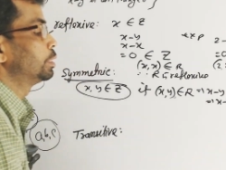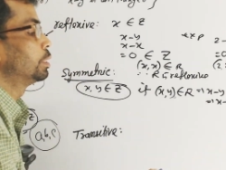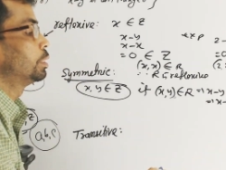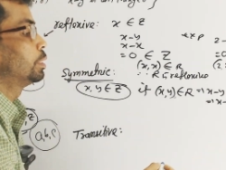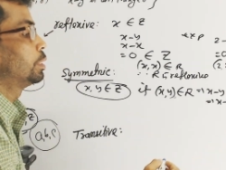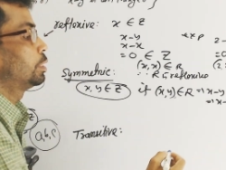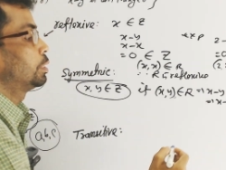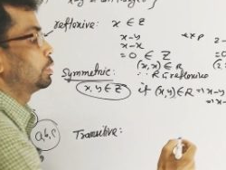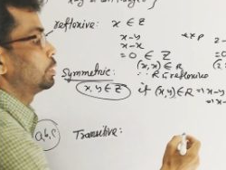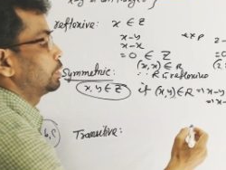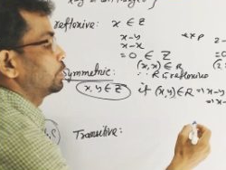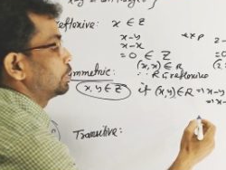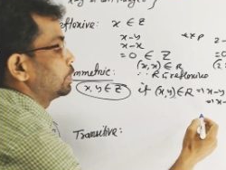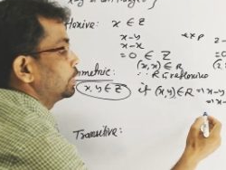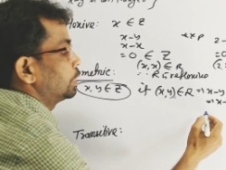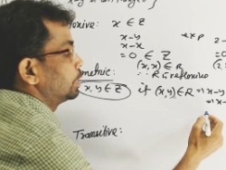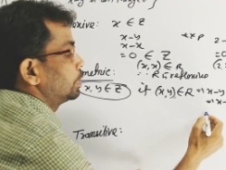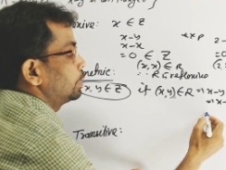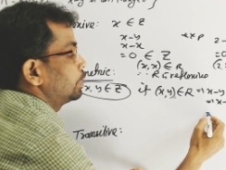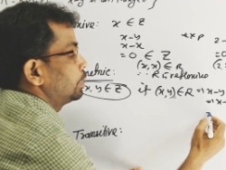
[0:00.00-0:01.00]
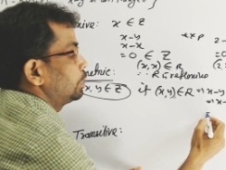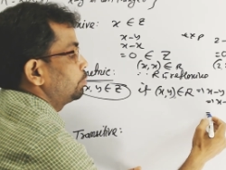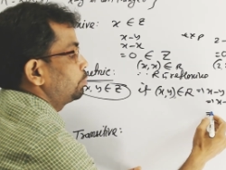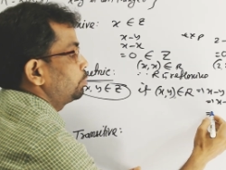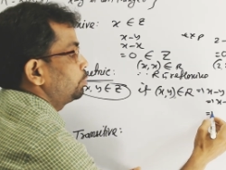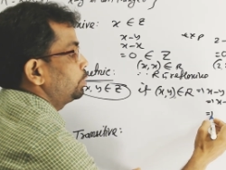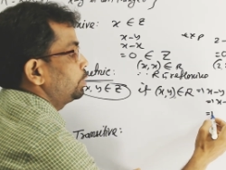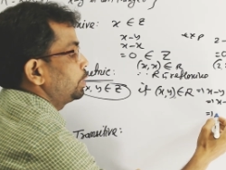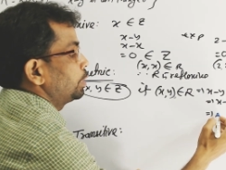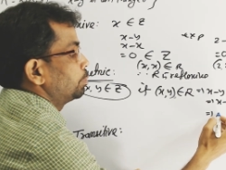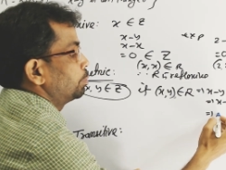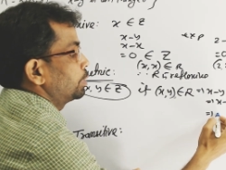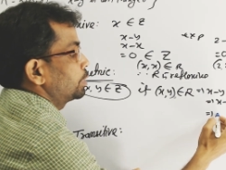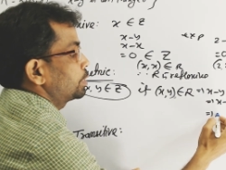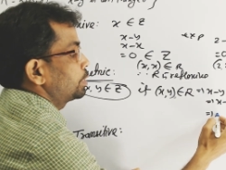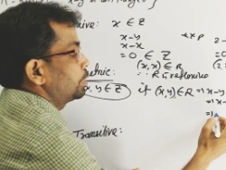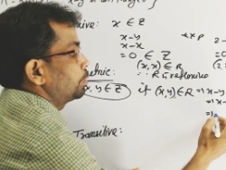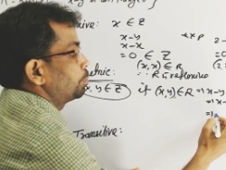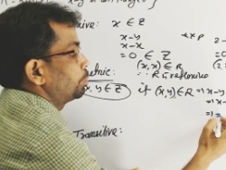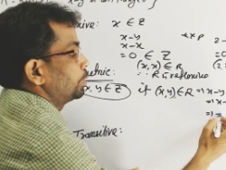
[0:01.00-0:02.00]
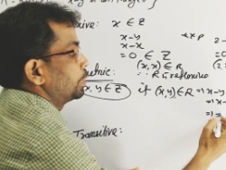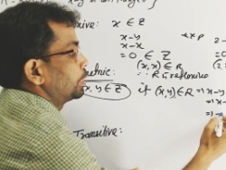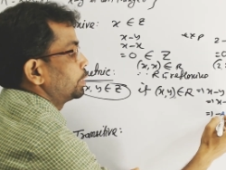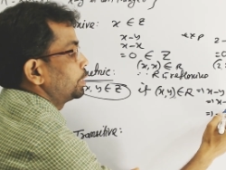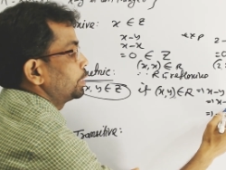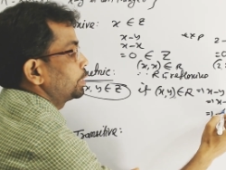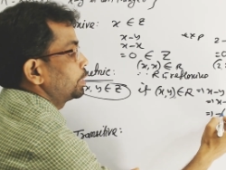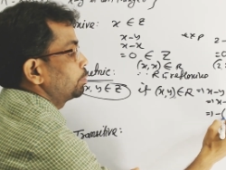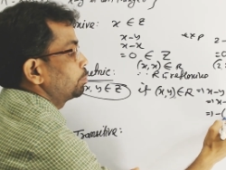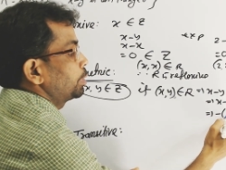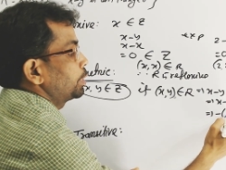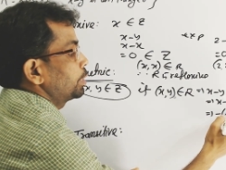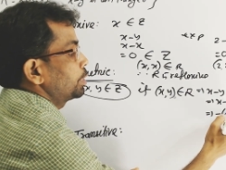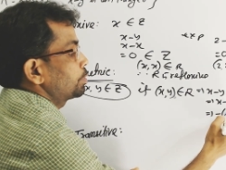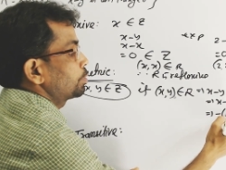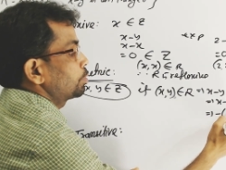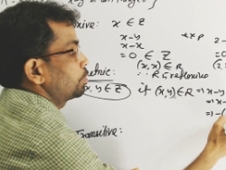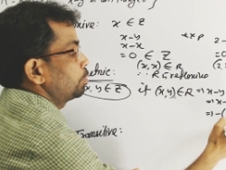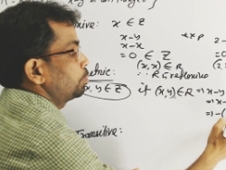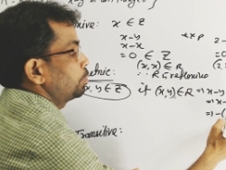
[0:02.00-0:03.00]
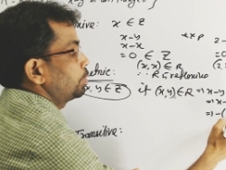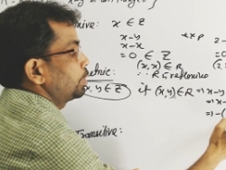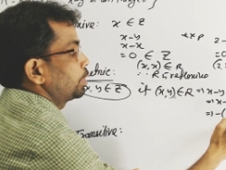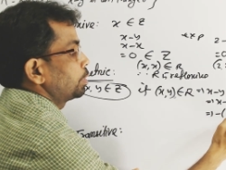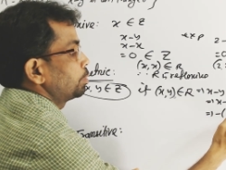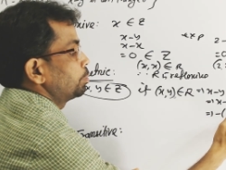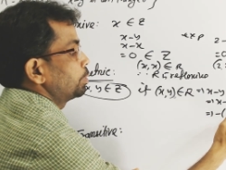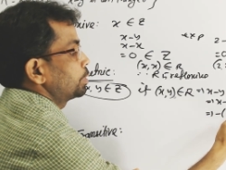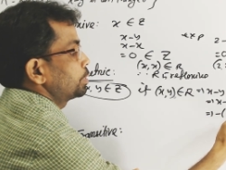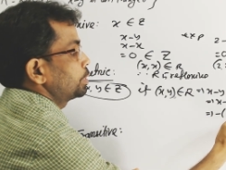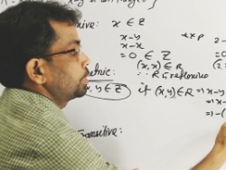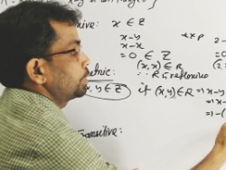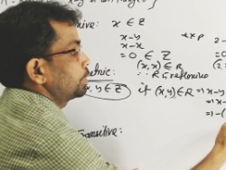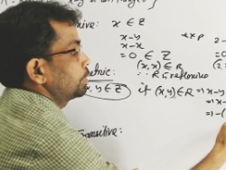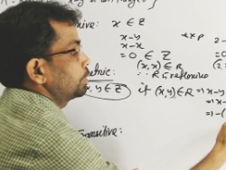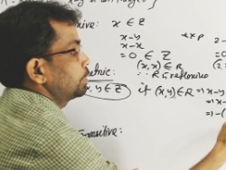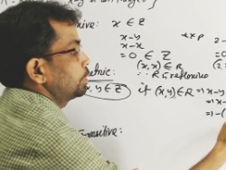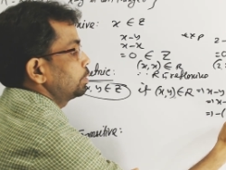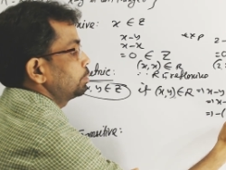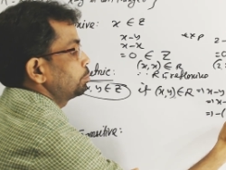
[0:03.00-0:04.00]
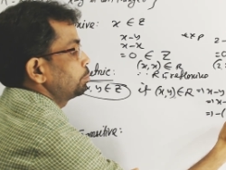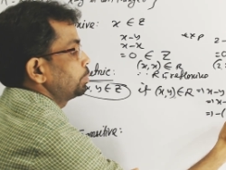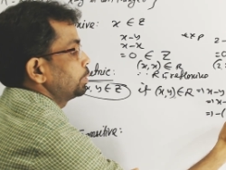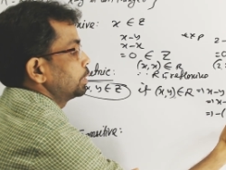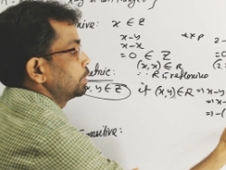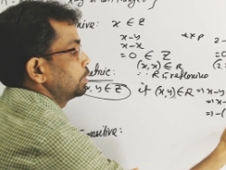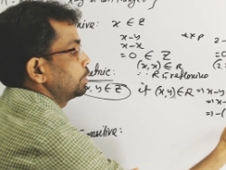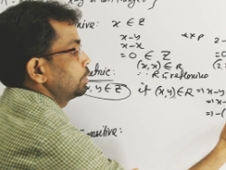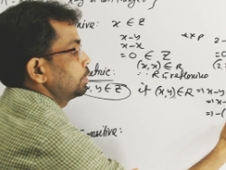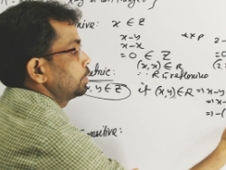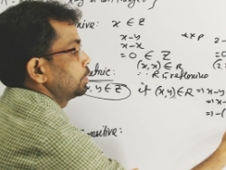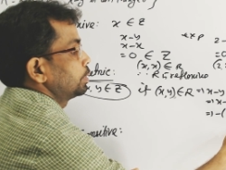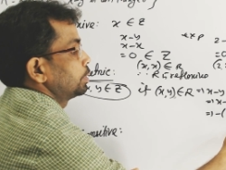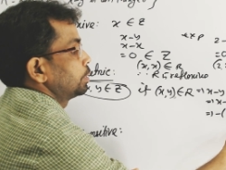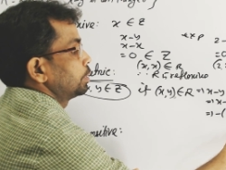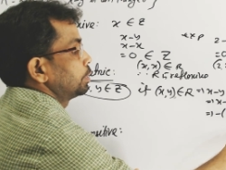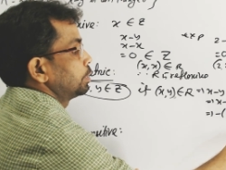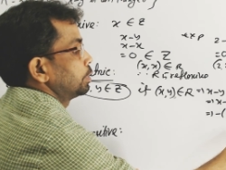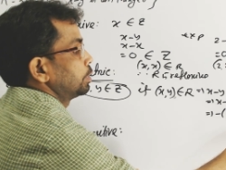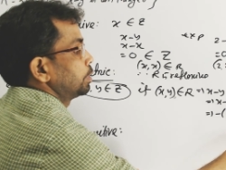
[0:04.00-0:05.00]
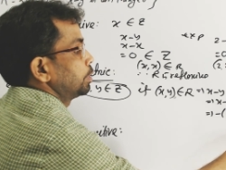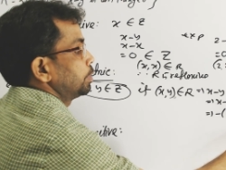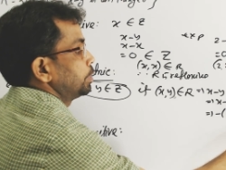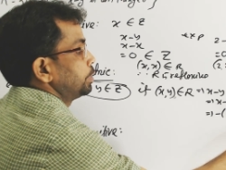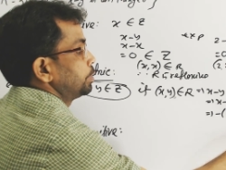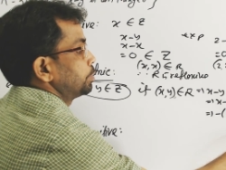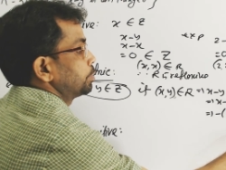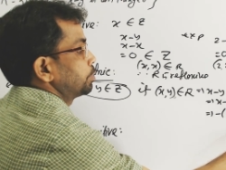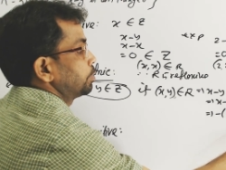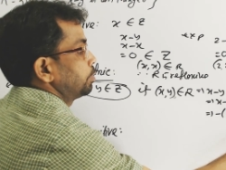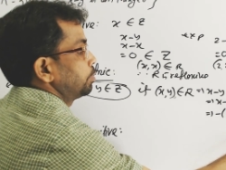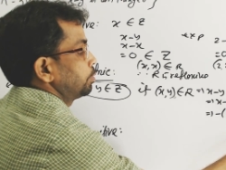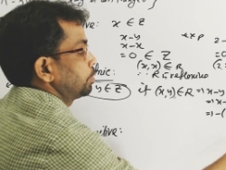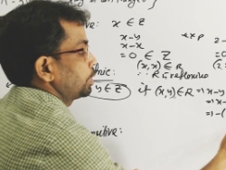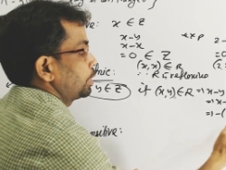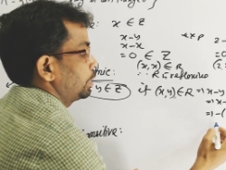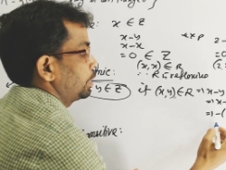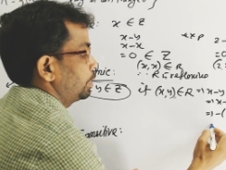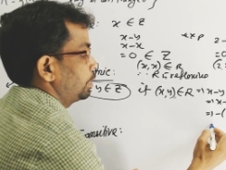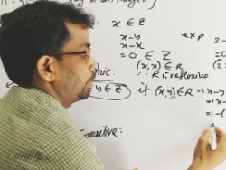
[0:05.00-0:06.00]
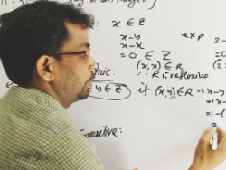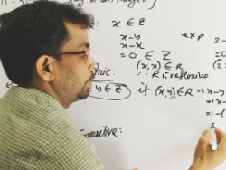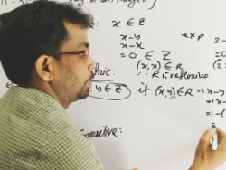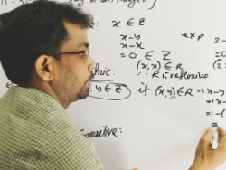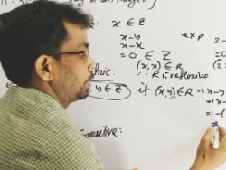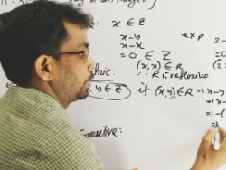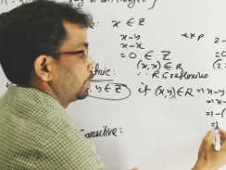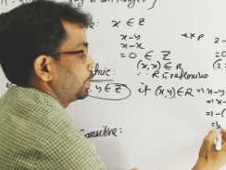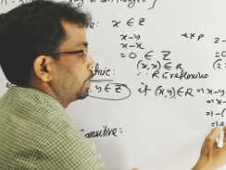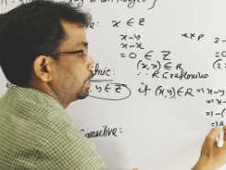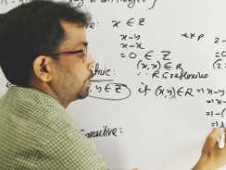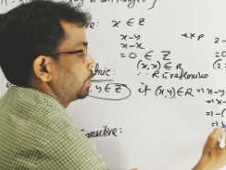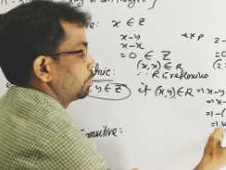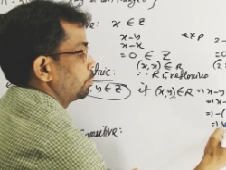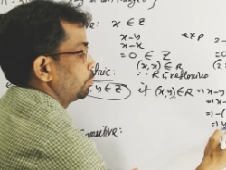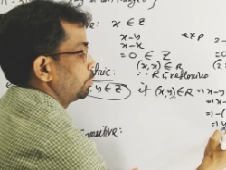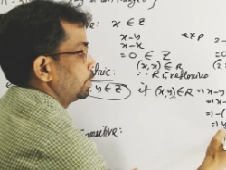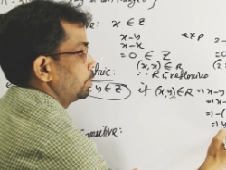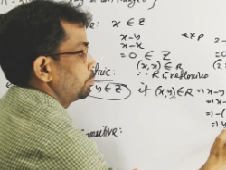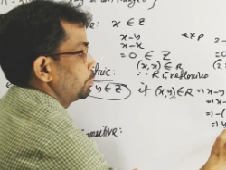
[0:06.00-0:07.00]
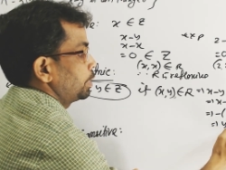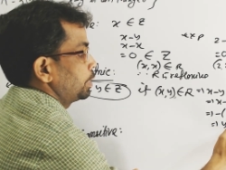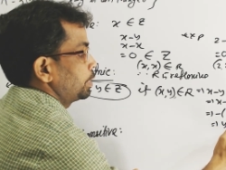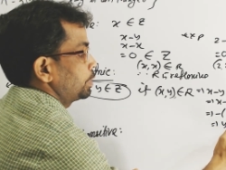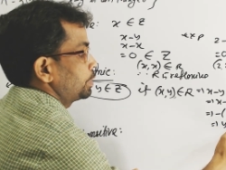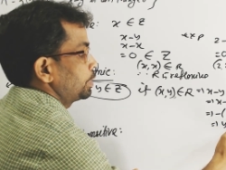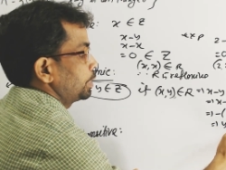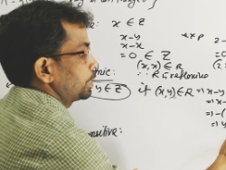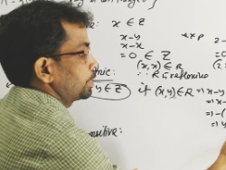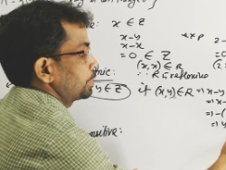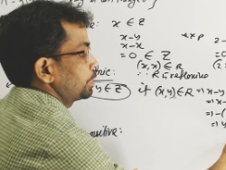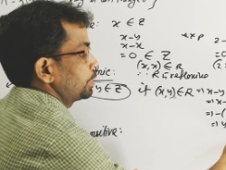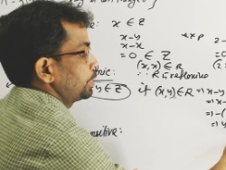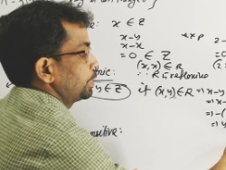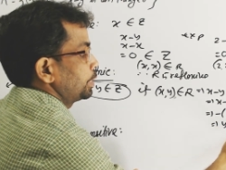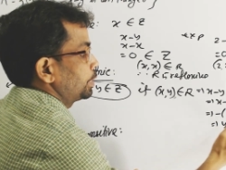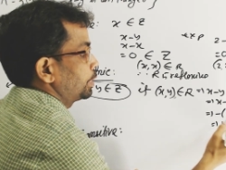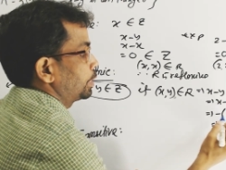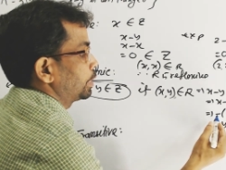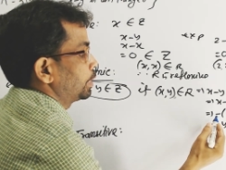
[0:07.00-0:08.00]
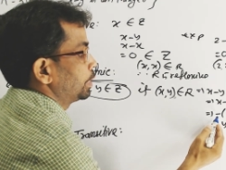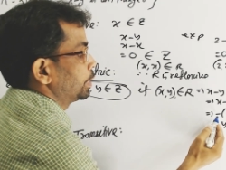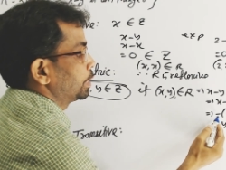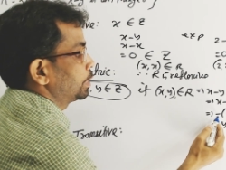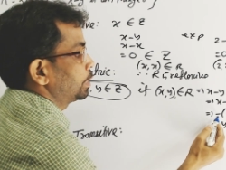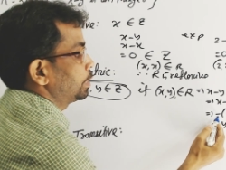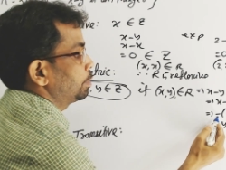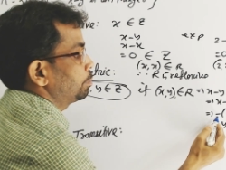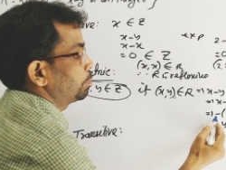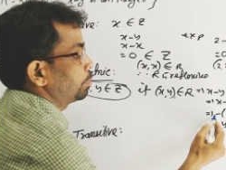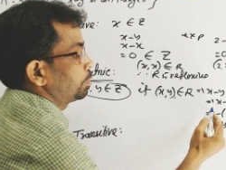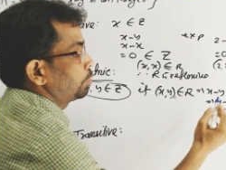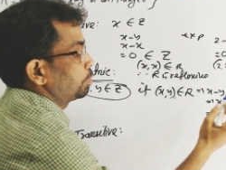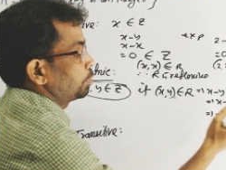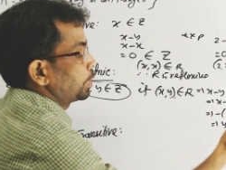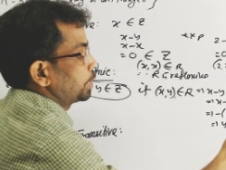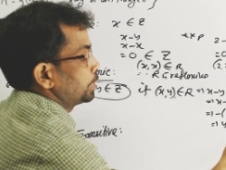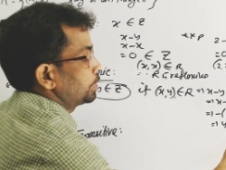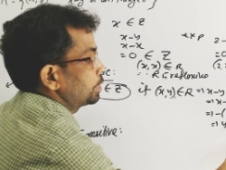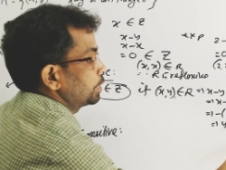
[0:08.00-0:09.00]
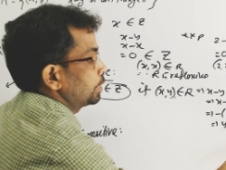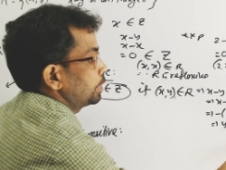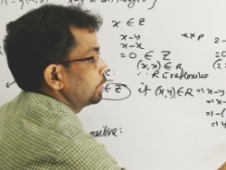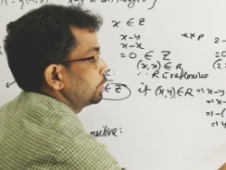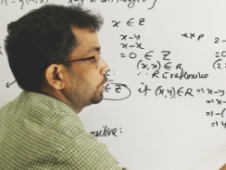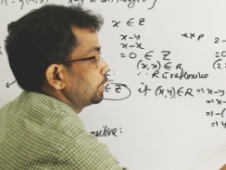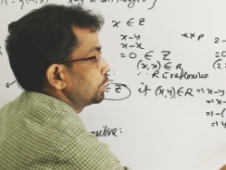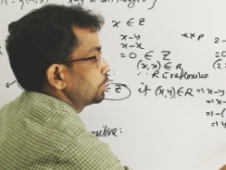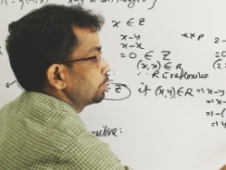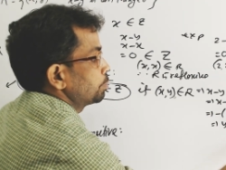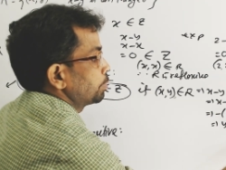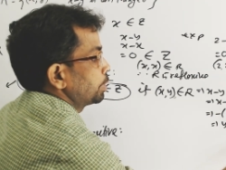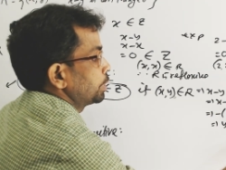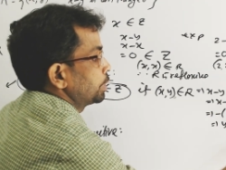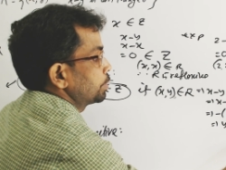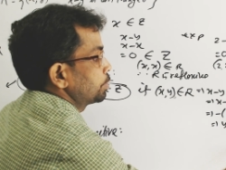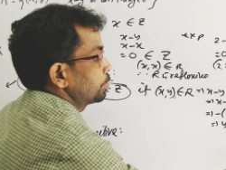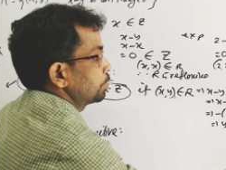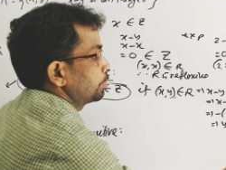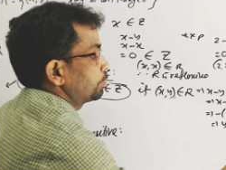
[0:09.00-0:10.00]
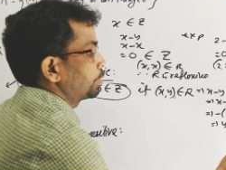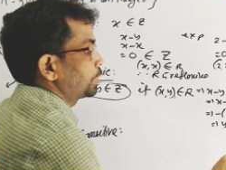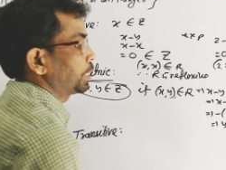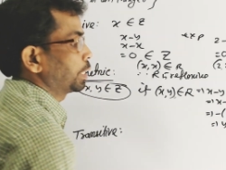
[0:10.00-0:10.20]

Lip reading: Then if we reverse the pair, taking minus common, reversing the pair is equal to k, and y minus x taking negative to right side, it is minus of k.